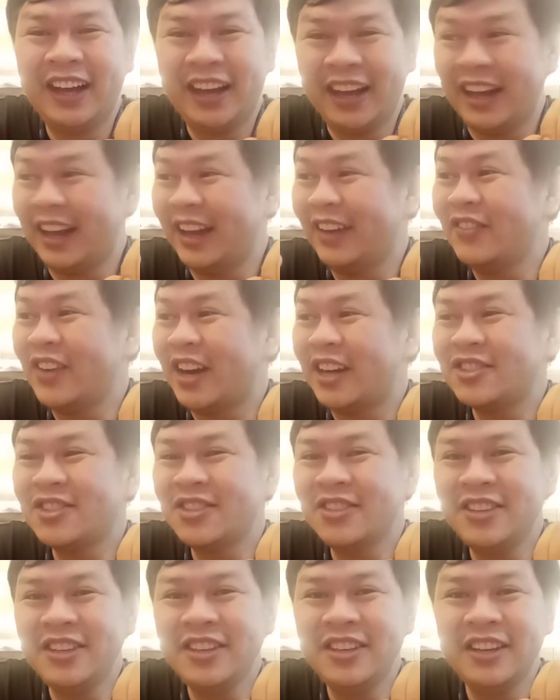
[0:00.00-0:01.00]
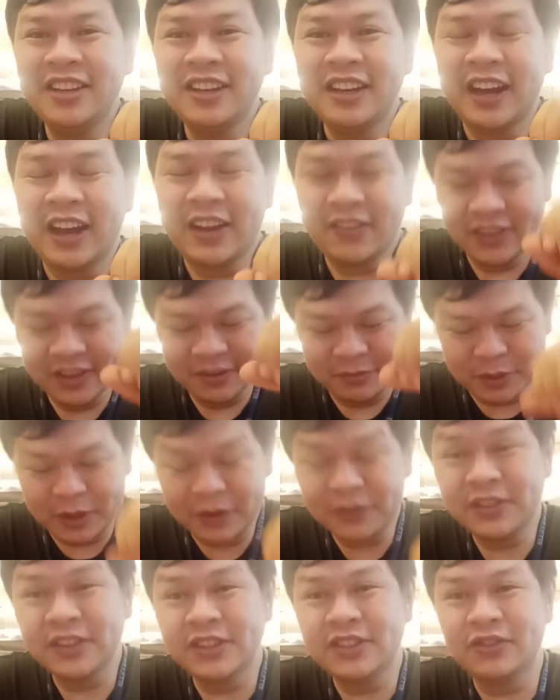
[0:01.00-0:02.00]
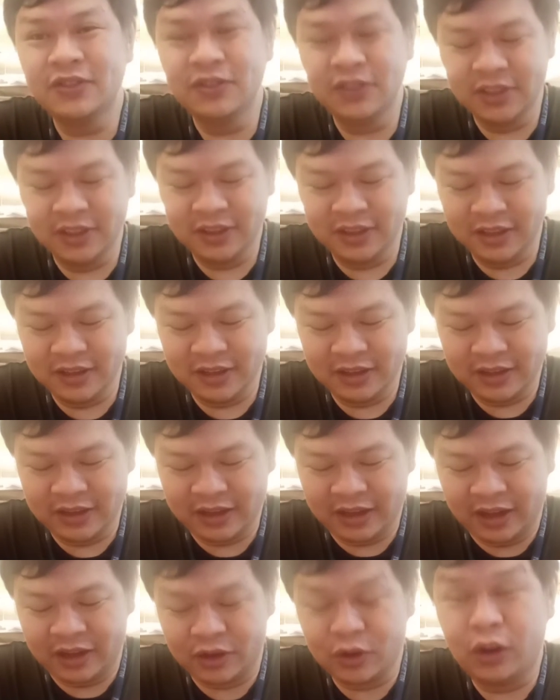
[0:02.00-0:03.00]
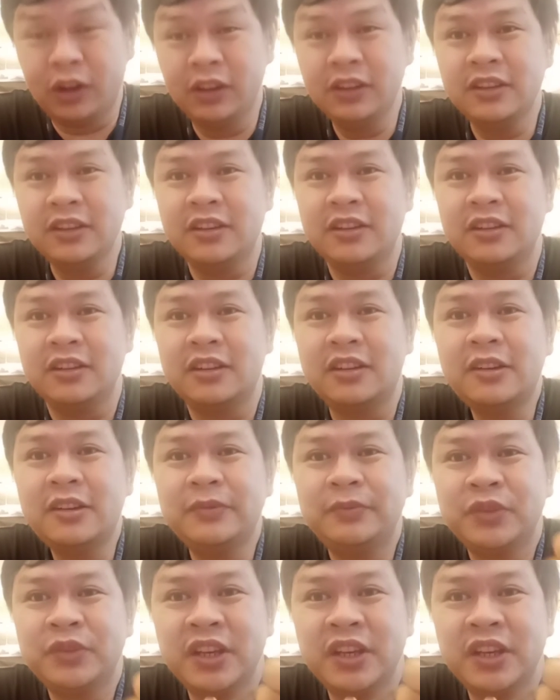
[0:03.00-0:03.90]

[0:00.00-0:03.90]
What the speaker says: I'm actually having breakfast with a colleague here.